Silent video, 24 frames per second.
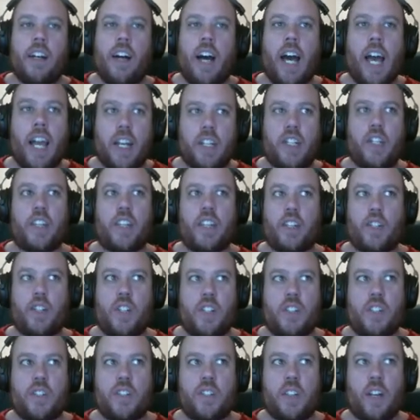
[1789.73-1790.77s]
I actually think
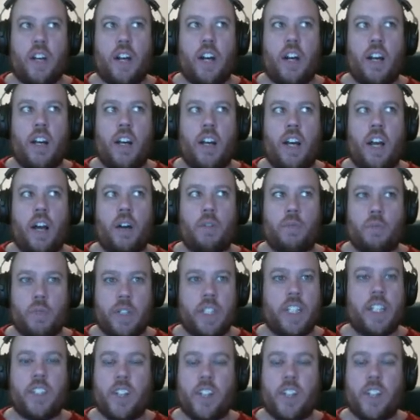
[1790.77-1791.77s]
she's a really